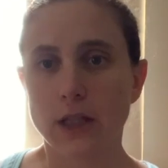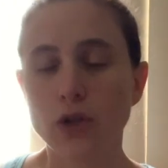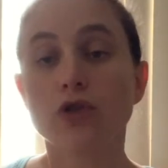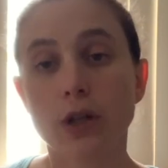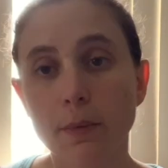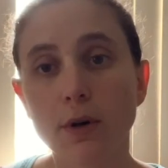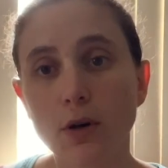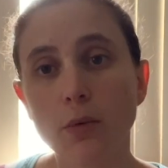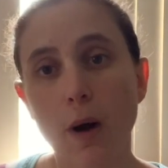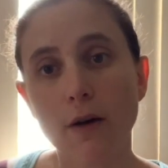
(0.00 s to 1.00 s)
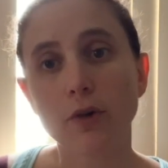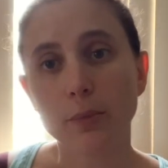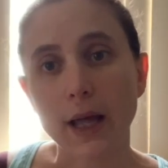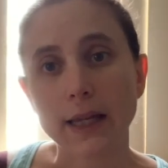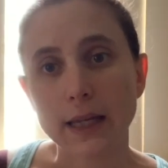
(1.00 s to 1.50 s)
your typical waffle
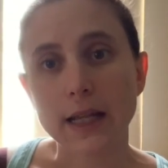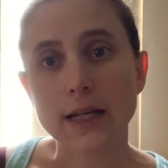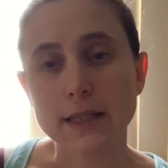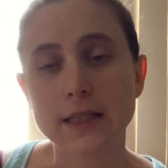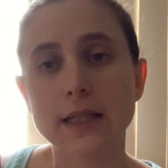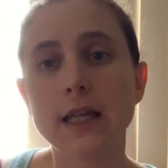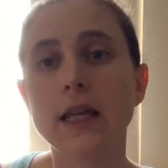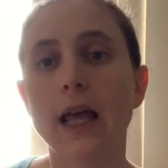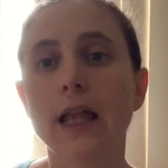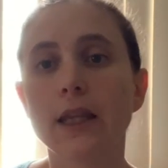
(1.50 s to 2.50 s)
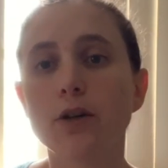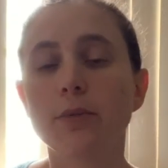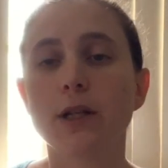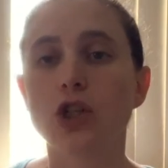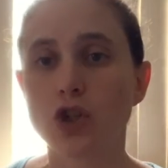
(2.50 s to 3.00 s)
blanket, it's a little
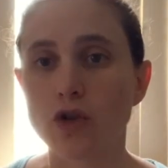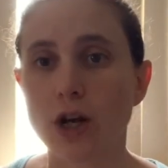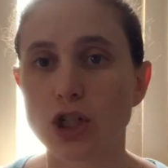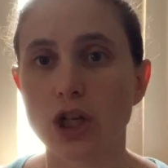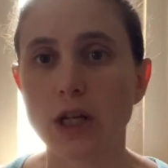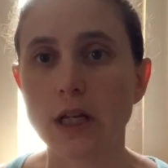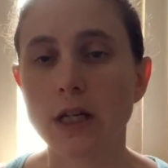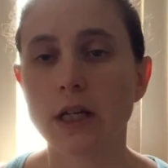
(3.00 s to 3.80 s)
bit stretchy